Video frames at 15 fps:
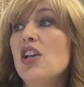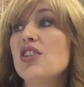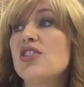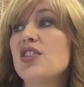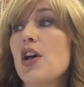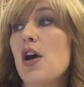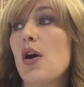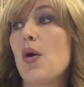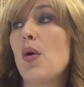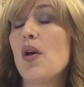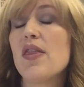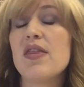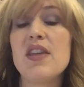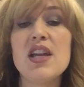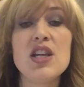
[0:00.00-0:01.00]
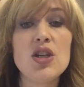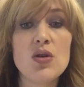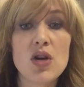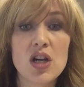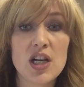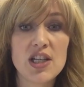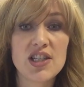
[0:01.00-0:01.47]
So then
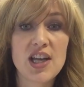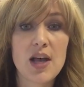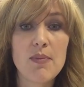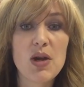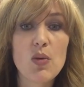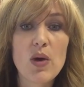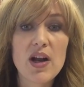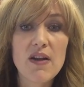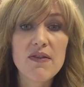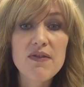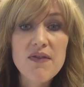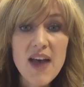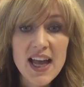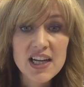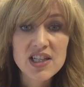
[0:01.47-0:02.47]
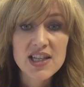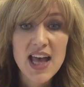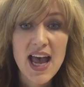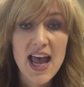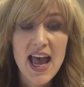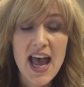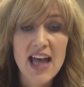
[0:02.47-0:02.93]
you're going to tell me what effect
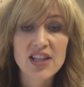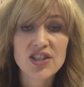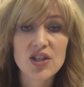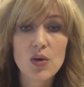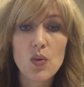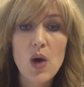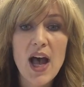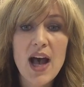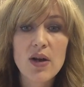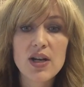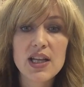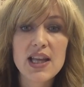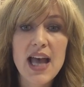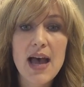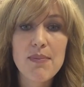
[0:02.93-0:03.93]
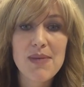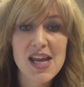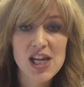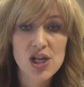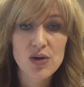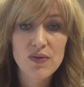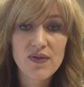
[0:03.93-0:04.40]
that had. So how did that
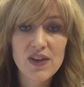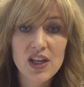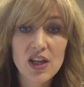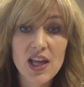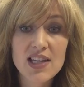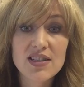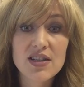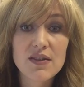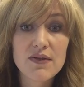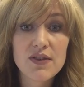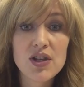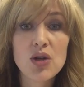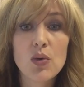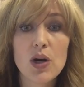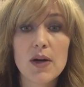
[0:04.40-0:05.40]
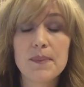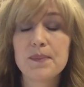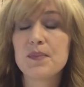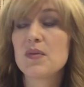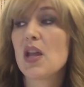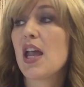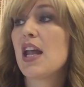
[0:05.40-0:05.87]
make you feel as the viewer?
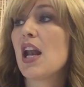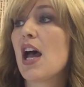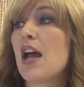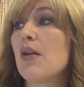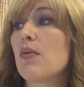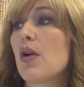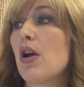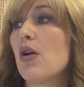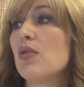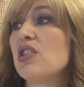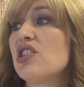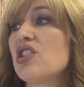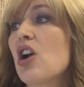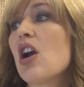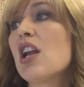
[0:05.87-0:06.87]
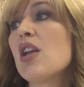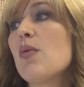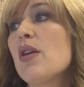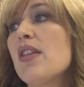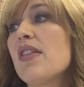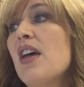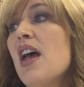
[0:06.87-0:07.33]
And I wrote, starting
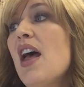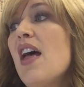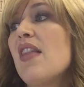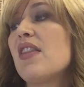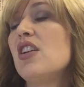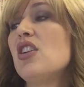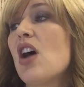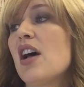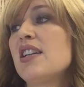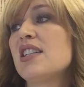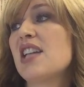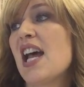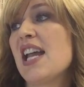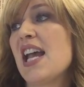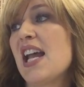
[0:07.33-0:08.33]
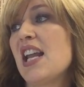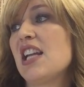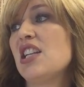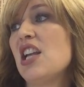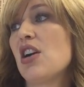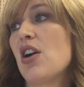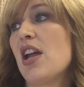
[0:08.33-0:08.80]
with the
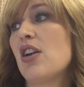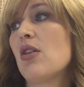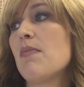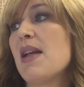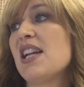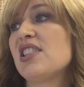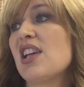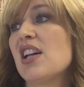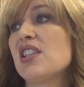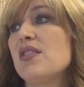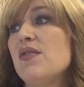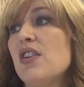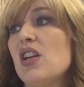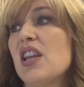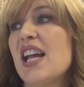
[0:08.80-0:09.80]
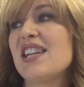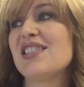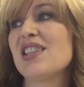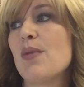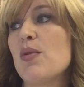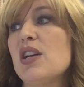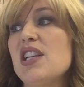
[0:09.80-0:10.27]
non-diegetic narrator makes us feel like
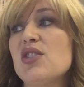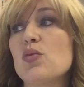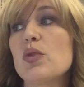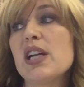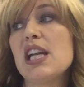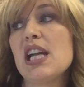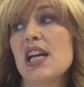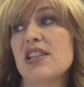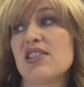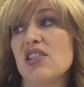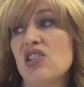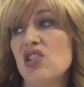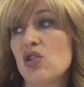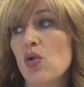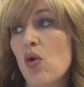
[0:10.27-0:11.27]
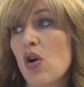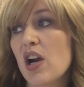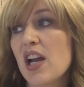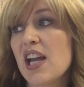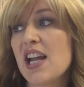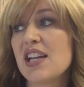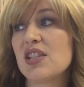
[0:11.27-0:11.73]
someone is reading us a
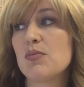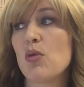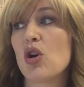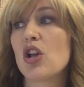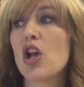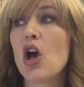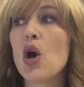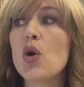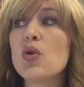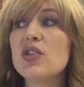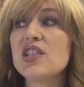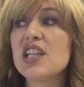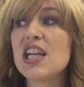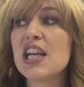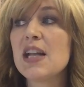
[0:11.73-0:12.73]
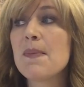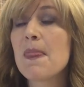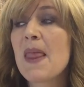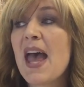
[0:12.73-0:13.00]
story. It's more cozy.